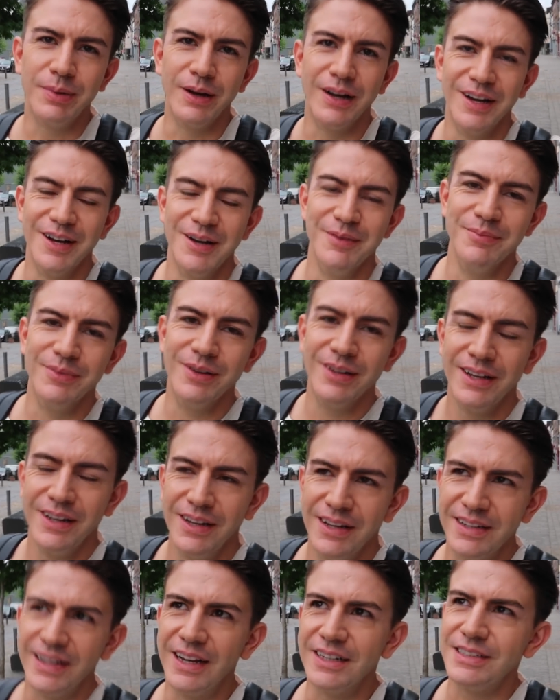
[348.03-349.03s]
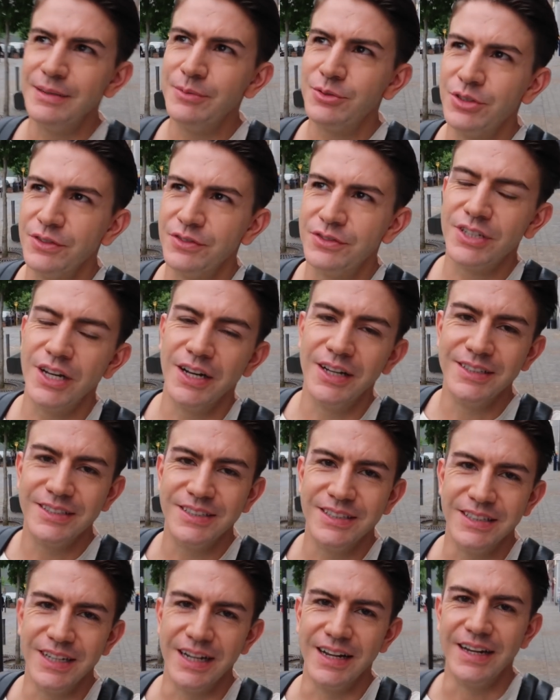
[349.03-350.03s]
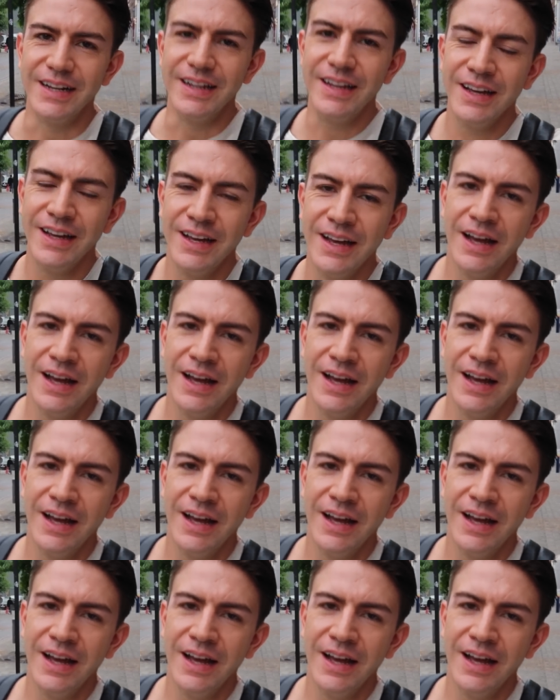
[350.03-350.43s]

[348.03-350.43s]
but yeah, it seems to have turned today.